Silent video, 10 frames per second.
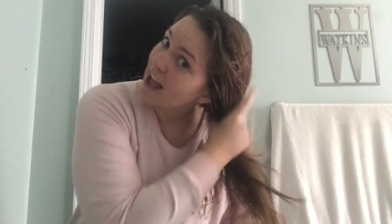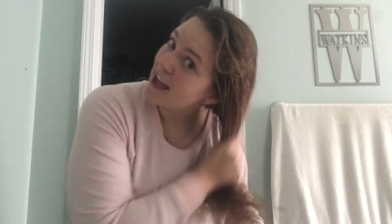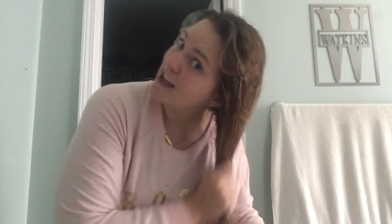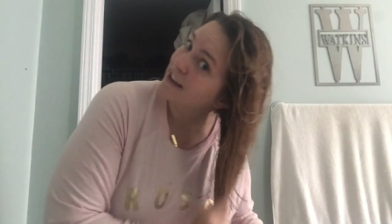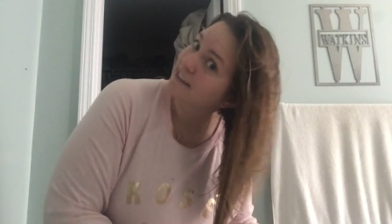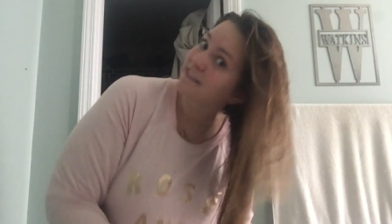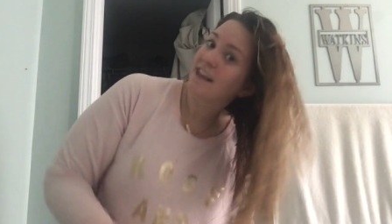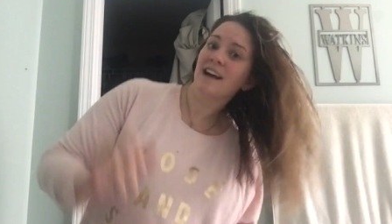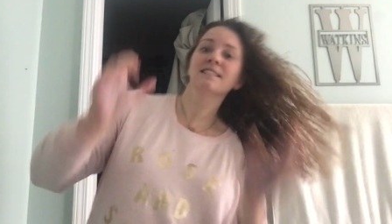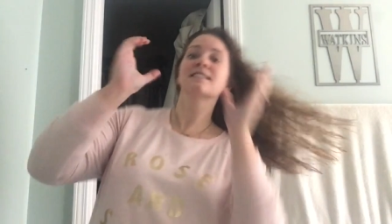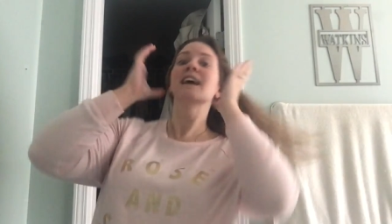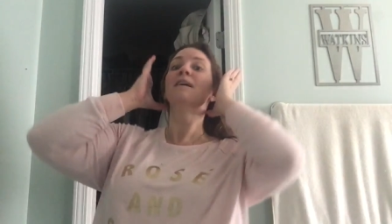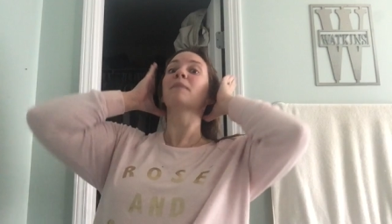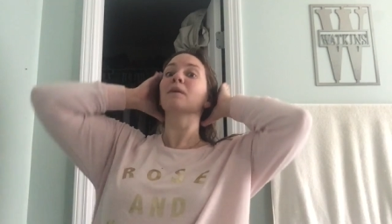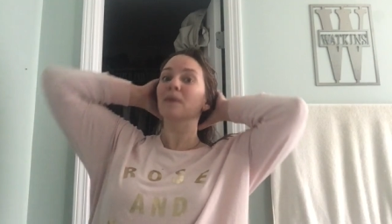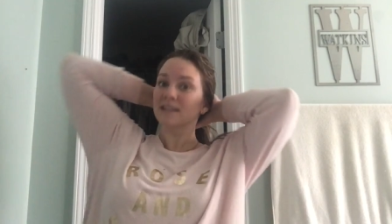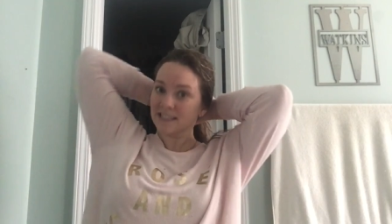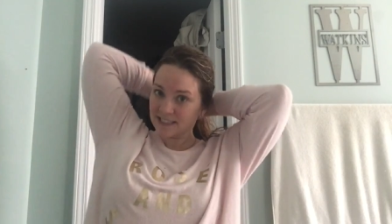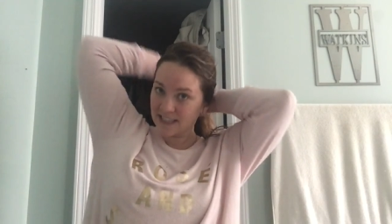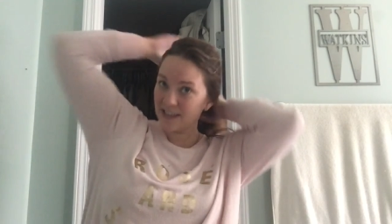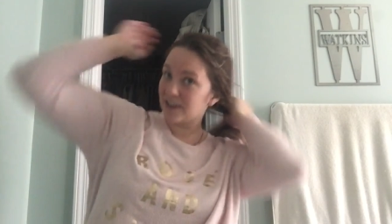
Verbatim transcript: And last time I went to see